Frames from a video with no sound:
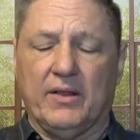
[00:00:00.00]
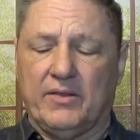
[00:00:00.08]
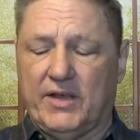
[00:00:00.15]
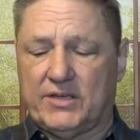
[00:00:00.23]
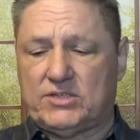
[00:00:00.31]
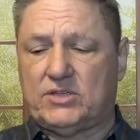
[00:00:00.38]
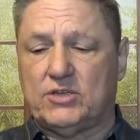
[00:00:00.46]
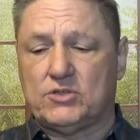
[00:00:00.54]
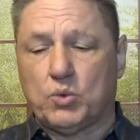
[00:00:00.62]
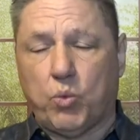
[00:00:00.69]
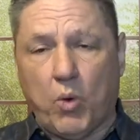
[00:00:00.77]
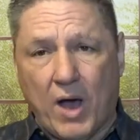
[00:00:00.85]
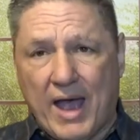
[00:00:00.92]
This
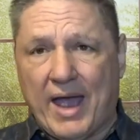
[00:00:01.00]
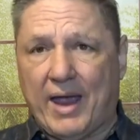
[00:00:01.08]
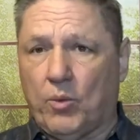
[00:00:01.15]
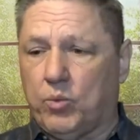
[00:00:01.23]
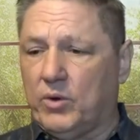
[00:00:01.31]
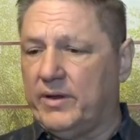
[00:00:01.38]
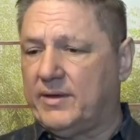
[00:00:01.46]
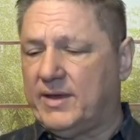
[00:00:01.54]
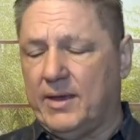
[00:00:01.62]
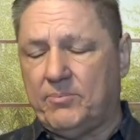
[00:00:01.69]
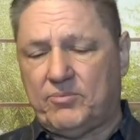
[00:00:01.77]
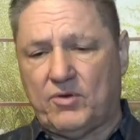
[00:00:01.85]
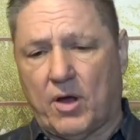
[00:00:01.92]
is why we
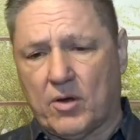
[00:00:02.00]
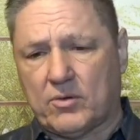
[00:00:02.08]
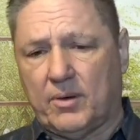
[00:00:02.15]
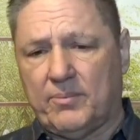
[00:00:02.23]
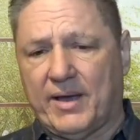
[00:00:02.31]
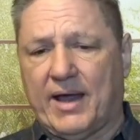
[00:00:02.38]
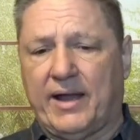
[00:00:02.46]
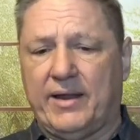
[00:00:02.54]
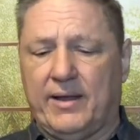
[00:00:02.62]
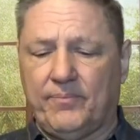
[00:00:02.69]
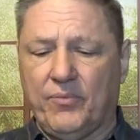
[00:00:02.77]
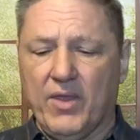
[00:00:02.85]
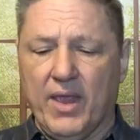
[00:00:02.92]
keep talking about
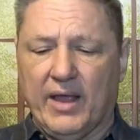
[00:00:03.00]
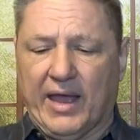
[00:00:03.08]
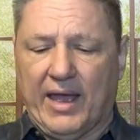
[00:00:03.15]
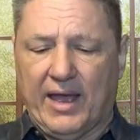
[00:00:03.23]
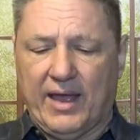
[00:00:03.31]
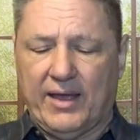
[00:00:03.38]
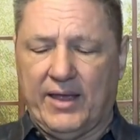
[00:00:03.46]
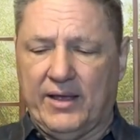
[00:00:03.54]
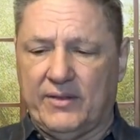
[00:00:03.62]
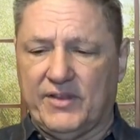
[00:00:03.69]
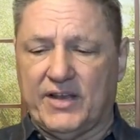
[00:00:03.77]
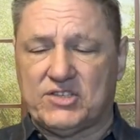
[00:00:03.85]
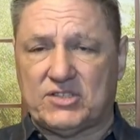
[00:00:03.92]
it uh,
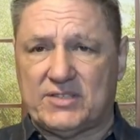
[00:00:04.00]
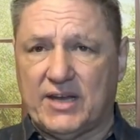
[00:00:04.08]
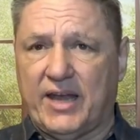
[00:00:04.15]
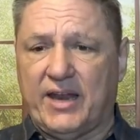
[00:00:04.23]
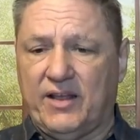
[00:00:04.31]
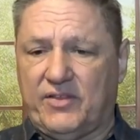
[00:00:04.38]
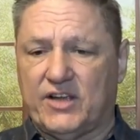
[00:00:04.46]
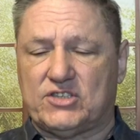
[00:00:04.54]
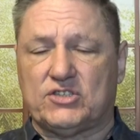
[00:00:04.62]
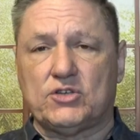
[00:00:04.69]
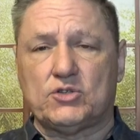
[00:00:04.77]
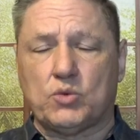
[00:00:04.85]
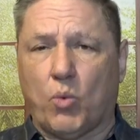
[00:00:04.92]
in this study.
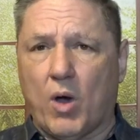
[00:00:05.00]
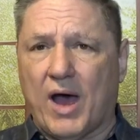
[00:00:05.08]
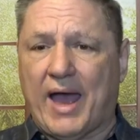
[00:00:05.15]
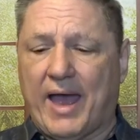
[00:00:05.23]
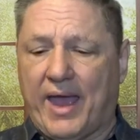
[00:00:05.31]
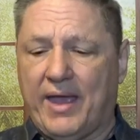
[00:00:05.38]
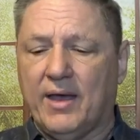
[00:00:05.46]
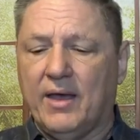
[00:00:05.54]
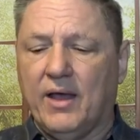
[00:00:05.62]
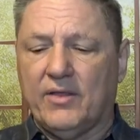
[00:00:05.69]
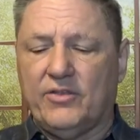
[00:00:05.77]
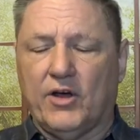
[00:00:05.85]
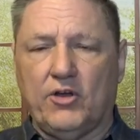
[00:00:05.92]
This is why
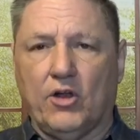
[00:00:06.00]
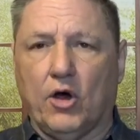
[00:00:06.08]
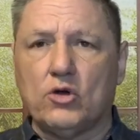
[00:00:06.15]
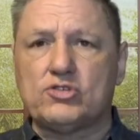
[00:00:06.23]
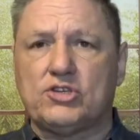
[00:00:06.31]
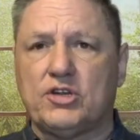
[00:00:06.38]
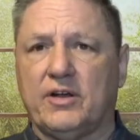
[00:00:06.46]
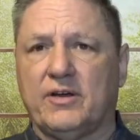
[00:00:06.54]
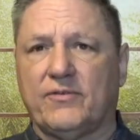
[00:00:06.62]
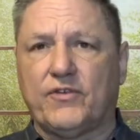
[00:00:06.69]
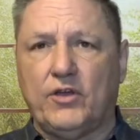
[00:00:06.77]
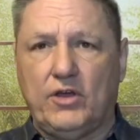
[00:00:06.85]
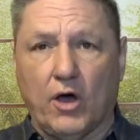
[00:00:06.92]
the notion
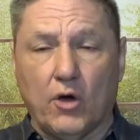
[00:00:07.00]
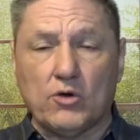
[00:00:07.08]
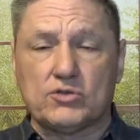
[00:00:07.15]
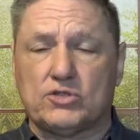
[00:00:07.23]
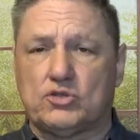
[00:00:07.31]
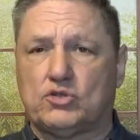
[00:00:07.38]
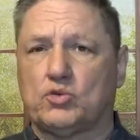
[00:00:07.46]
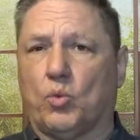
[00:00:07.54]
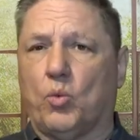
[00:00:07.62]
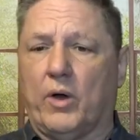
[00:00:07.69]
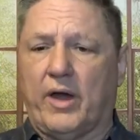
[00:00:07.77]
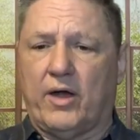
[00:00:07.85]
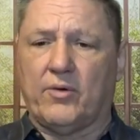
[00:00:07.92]
of ghosts
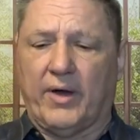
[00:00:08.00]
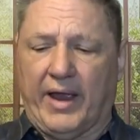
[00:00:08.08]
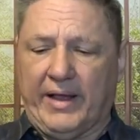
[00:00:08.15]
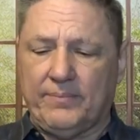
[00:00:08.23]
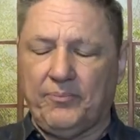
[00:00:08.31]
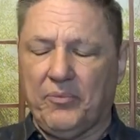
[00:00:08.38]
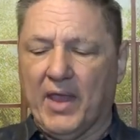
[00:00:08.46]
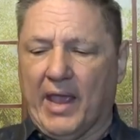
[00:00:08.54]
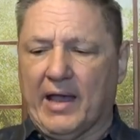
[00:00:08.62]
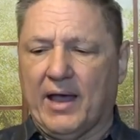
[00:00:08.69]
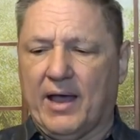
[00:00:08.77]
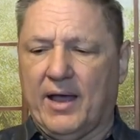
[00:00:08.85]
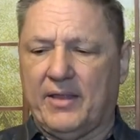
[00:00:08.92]
wearing
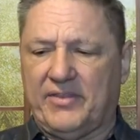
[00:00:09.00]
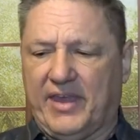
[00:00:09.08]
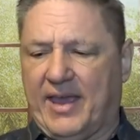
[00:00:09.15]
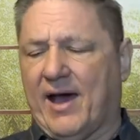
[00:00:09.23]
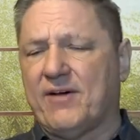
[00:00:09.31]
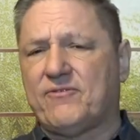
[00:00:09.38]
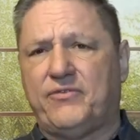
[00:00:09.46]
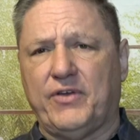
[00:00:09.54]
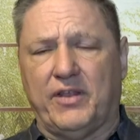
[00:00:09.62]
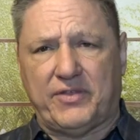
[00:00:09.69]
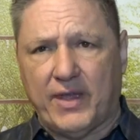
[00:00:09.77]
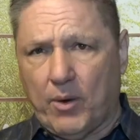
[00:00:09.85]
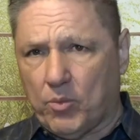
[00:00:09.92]
uh, the
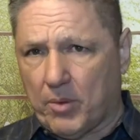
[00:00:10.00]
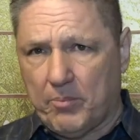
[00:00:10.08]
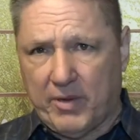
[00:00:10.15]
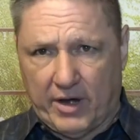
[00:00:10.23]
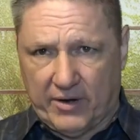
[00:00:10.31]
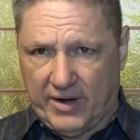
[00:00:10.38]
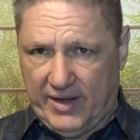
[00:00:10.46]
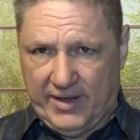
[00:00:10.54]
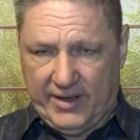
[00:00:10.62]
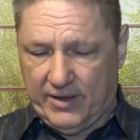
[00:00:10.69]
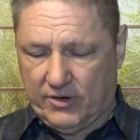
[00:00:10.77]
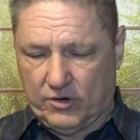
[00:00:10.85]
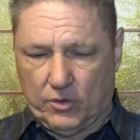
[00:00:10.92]
outfit they were buried
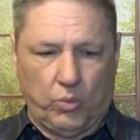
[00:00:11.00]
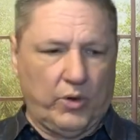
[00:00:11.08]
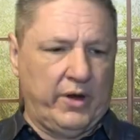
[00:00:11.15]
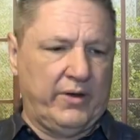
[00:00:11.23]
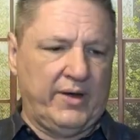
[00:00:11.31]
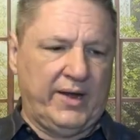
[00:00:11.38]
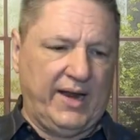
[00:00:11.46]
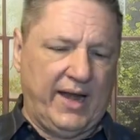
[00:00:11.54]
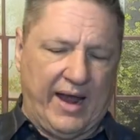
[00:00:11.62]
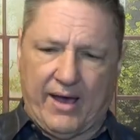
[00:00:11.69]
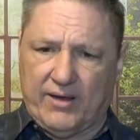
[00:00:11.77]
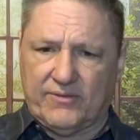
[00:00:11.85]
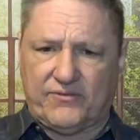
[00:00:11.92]
in, or wearing an
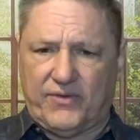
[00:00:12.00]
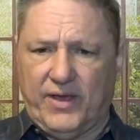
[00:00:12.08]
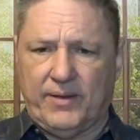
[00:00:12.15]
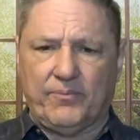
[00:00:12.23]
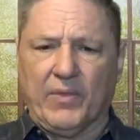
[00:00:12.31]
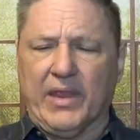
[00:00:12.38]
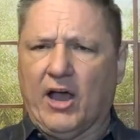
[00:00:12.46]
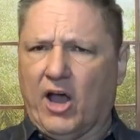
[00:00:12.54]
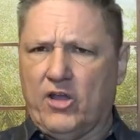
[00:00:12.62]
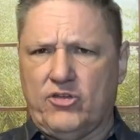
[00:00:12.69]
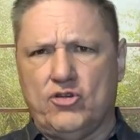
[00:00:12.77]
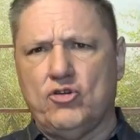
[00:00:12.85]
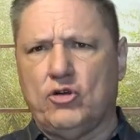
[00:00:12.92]
outfit,
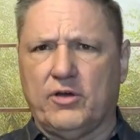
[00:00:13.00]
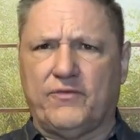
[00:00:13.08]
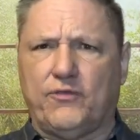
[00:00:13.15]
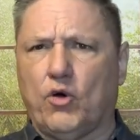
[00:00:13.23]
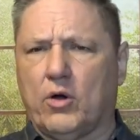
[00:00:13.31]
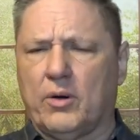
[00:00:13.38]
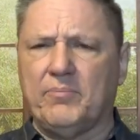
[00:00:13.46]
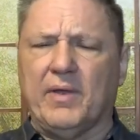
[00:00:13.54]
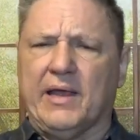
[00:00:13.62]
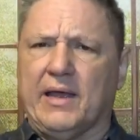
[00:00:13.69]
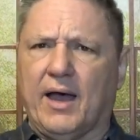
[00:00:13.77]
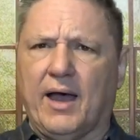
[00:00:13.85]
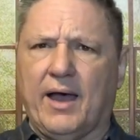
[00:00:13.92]
a uniform
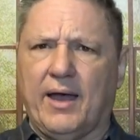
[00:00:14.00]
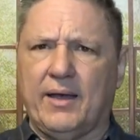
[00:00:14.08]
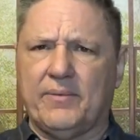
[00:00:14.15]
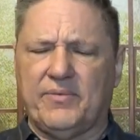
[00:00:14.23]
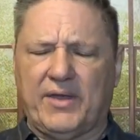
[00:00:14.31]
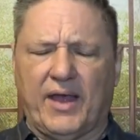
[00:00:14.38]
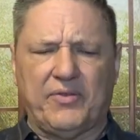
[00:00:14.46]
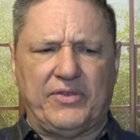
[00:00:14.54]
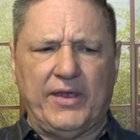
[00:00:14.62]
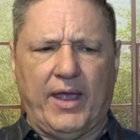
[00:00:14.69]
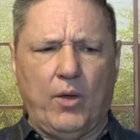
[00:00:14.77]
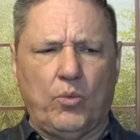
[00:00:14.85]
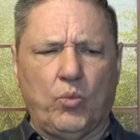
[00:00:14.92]
uh, that
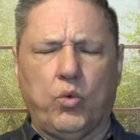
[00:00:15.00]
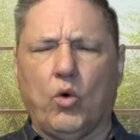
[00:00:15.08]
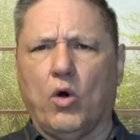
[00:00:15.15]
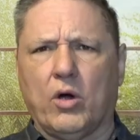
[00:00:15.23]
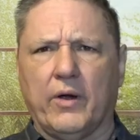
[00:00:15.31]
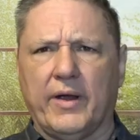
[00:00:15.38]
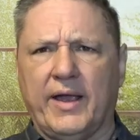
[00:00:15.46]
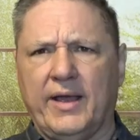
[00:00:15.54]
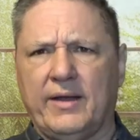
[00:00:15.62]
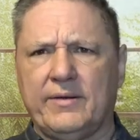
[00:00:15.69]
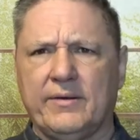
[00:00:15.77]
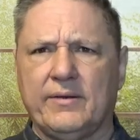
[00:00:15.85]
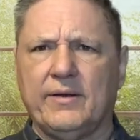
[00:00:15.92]
they wore
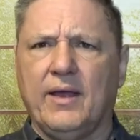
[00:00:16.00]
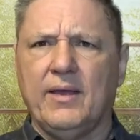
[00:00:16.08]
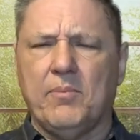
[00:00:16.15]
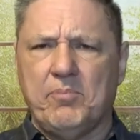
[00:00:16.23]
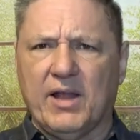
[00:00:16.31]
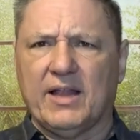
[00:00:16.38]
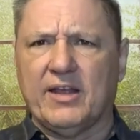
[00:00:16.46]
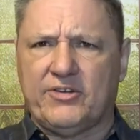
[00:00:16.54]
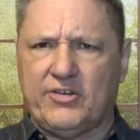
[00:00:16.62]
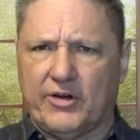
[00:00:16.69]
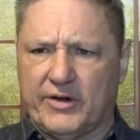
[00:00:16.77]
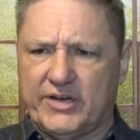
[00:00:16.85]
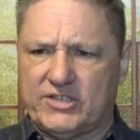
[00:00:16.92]
in
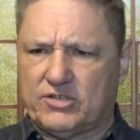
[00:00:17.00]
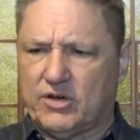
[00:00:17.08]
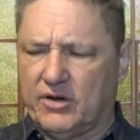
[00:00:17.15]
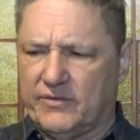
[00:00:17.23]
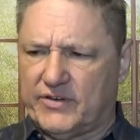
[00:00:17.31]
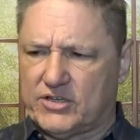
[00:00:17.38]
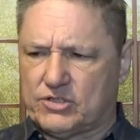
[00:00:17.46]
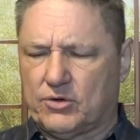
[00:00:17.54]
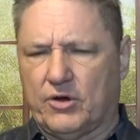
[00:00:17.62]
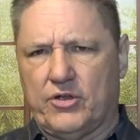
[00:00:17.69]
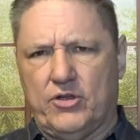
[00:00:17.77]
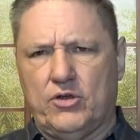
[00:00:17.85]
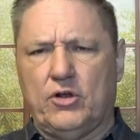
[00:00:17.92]
military service,
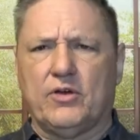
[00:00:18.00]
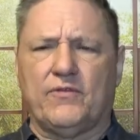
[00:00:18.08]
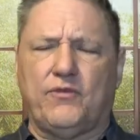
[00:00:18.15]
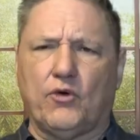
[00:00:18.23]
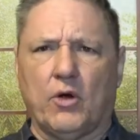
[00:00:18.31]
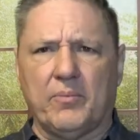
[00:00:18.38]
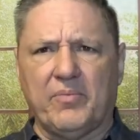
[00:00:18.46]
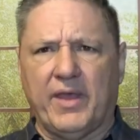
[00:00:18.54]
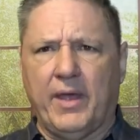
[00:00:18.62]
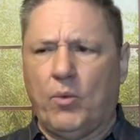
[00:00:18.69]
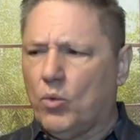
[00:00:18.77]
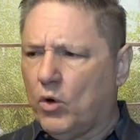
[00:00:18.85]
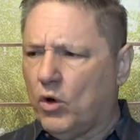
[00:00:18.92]
or a uniform
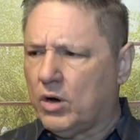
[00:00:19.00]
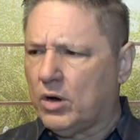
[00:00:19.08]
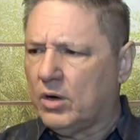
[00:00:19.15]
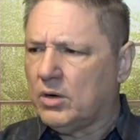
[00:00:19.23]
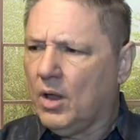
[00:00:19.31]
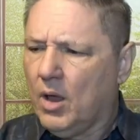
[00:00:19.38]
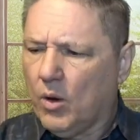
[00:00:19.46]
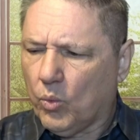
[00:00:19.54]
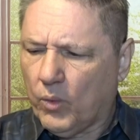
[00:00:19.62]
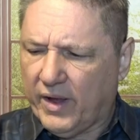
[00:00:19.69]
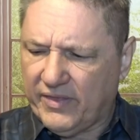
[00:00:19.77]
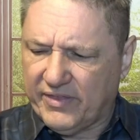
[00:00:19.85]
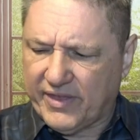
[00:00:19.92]
they wore
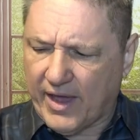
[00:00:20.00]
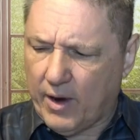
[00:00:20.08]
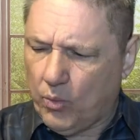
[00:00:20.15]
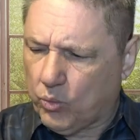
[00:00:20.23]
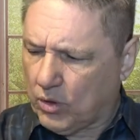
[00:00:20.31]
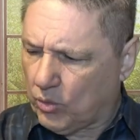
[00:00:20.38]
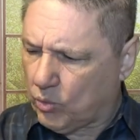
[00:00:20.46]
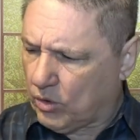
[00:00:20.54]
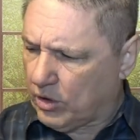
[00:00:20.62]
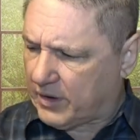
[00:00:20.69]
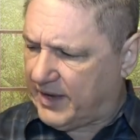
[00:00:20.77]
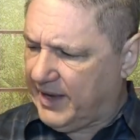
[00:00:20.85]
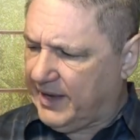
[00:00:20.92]
when they were
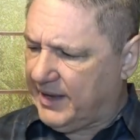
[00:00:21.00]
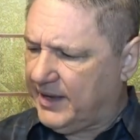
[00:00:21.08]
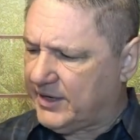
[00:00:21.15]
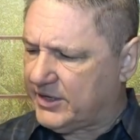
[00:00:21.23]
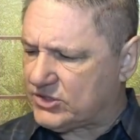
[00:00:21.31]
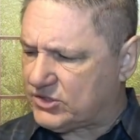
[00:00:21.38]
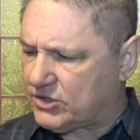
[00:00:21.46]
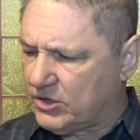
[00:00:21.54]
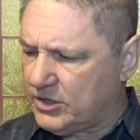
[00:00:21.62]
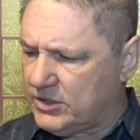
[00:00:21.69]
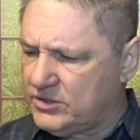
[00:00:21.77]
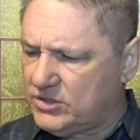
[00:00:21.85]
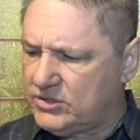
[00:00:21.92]
working in a
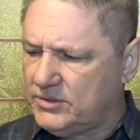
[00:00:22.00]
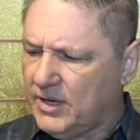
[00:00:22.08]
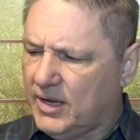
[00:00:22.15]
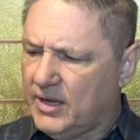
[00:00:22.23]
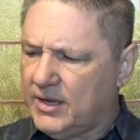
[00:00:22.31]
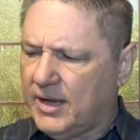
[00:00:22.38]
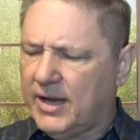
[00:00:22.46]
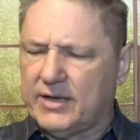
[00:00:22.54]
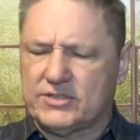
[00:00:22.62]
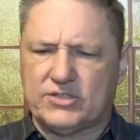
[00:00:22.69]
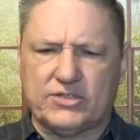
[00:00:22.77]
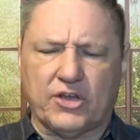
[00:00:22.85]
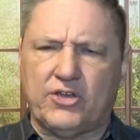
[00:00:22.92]
certain A
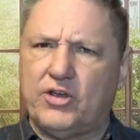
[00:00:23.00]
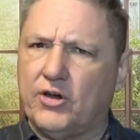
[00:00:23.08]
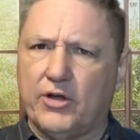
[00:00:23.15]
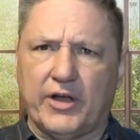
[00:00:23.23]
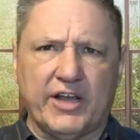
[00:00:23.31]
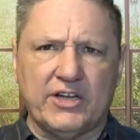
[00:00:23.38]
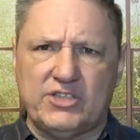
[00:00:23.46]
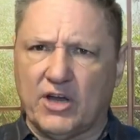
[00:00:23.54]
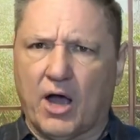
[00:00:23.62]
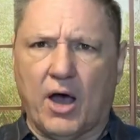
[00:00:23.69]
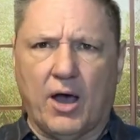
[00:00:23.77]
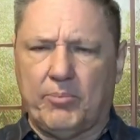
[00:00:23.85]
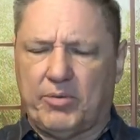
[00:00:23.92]
security
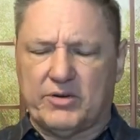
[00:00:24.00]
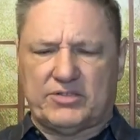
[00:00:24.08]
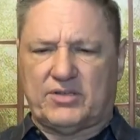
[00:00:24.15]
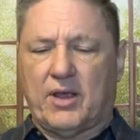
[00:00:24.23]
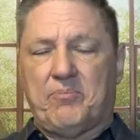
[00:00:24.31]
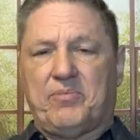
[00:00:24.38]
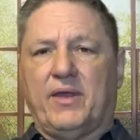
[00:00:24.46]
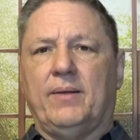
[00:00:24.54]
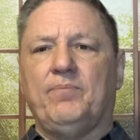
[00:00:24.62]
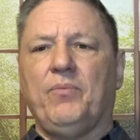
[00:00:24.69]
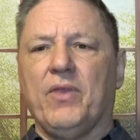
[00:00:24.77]
job or something.